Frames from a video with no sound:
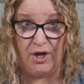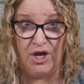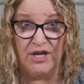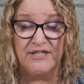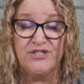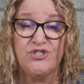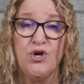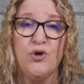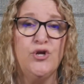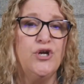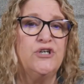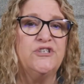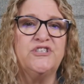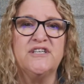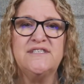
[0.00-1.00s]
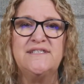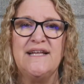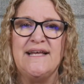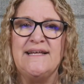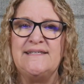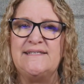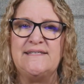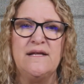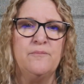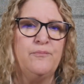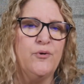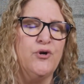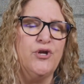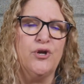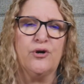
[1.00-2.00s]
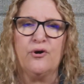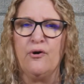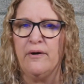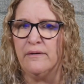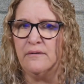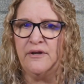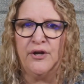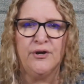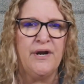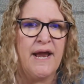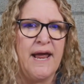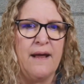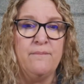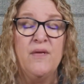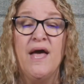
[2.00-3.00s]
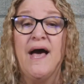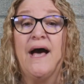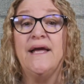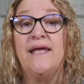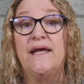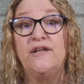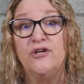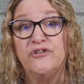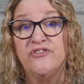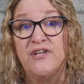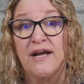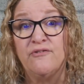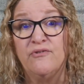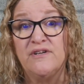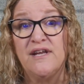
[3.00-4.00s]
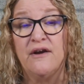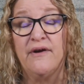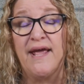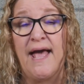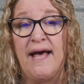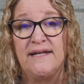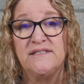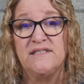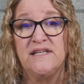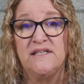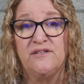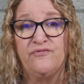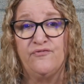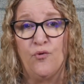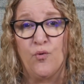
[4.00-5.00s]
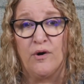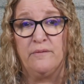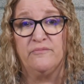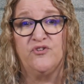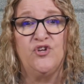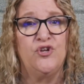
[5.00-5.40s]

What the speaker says: So it's simple, your name, again, your secretary has these forms.